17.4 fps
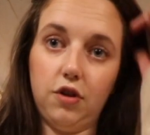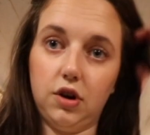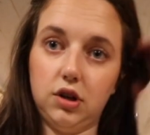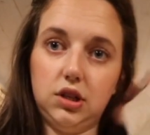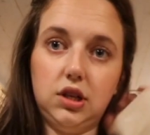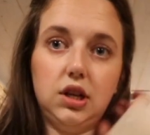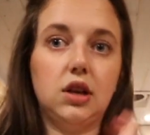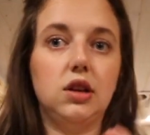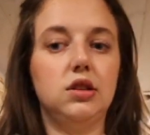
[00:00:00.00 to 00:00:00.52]
for
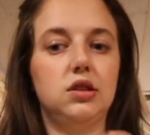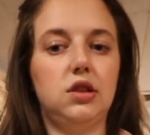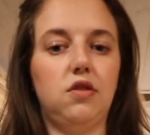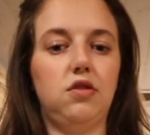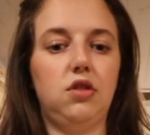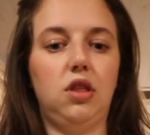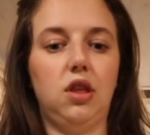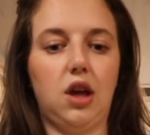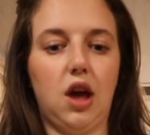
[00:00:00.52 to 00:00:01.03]
sticking
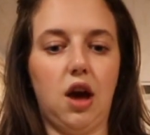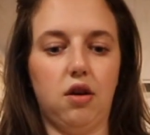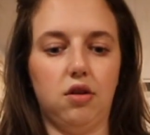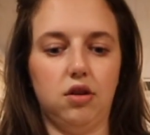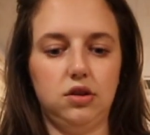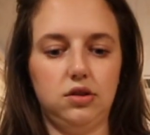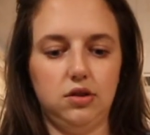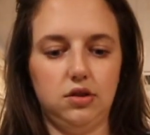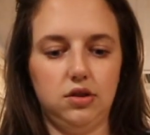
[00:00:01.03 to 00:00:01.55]
stuff to the
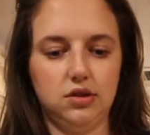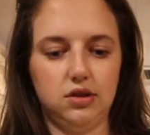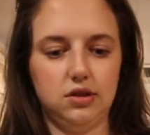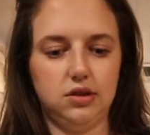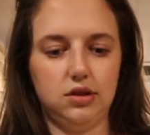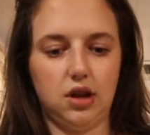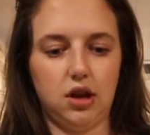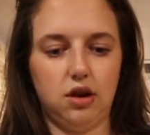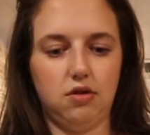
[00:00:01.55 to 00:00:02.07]
counter so it doesn't
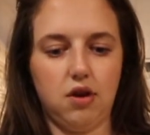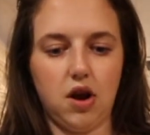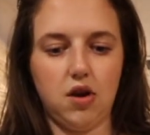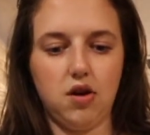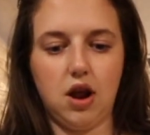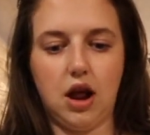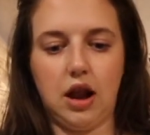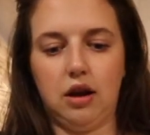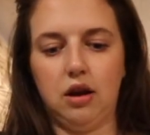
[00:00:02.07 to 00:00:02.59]
slide
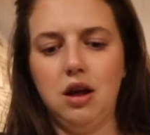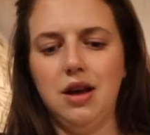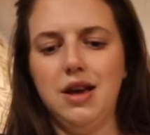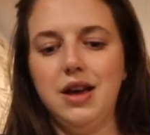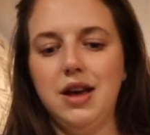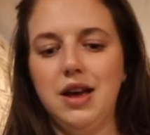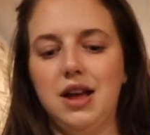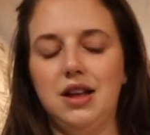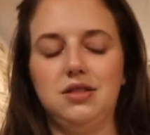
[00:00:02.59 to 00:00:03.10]
around, and
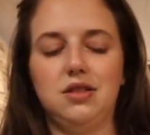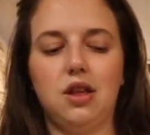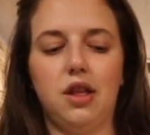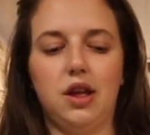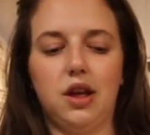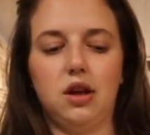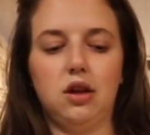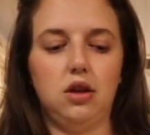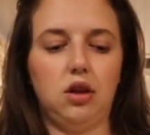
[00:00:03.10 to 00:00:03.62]
it's not
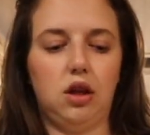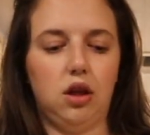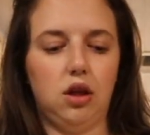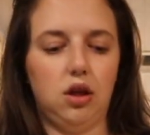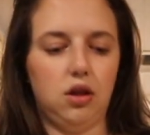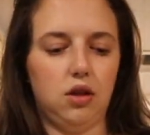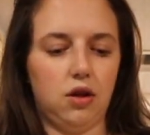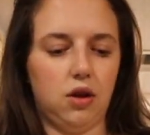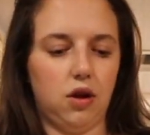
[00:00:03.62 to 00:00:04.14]
like,
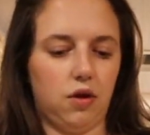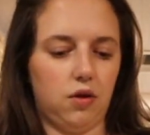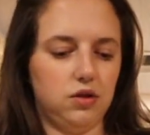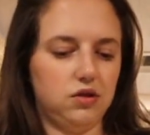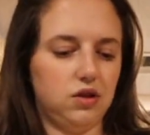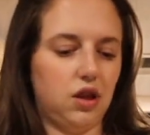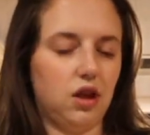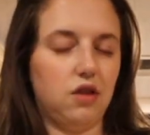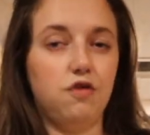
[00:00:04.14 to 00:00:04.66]
you know,
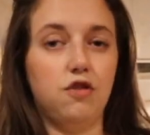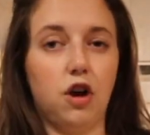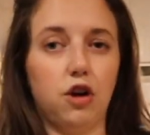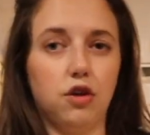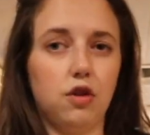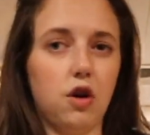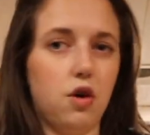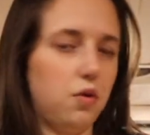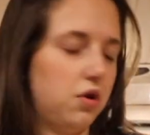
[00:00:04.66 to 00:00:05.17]
it's not like
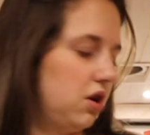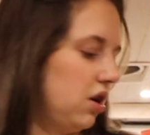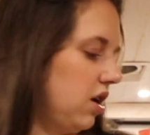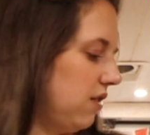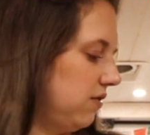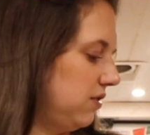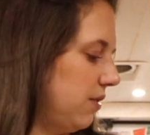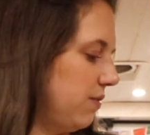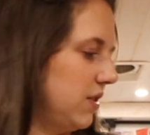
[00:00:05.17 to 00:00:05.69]
Velcro where you're
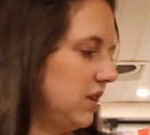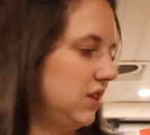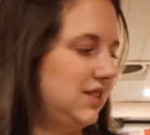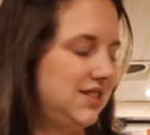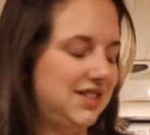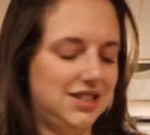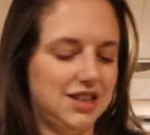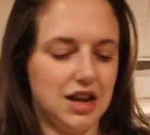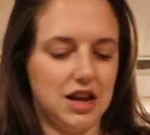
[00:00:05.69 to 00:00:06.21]
gonna have something
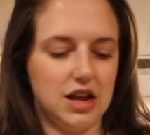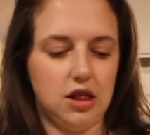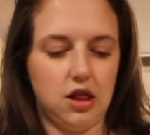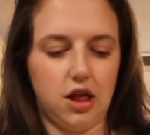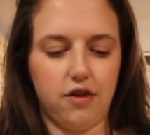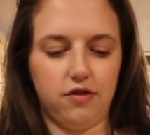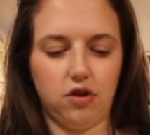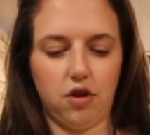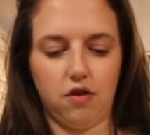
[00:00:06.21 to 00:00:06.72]
sticky
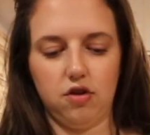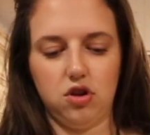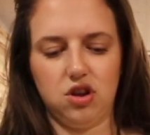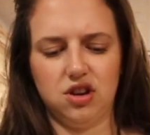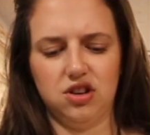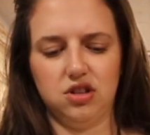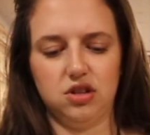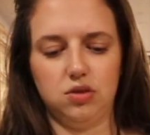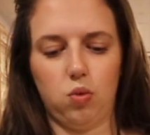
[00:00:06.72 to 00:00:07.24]
left over. You
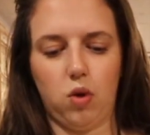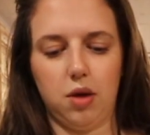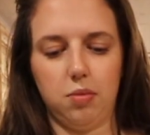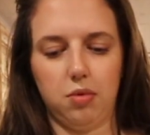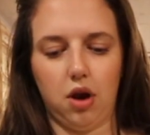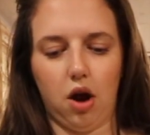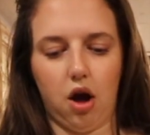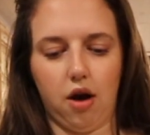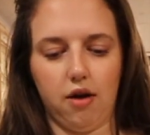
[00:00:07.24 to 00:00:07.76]
can just wipe
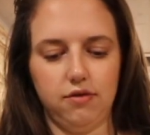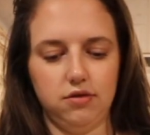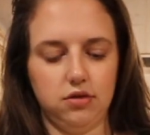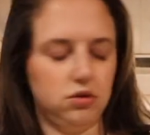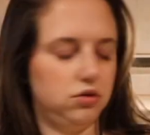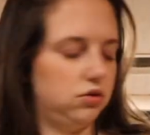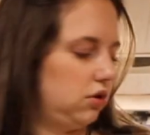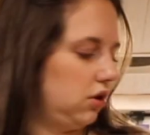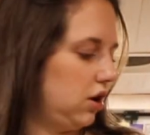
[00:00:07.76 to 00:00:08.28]
it off, so
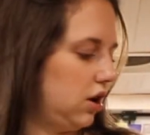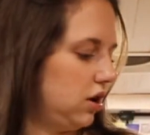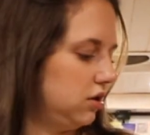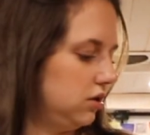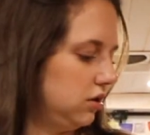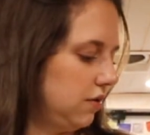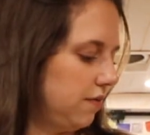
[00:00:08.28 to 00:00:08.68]
it's really nice.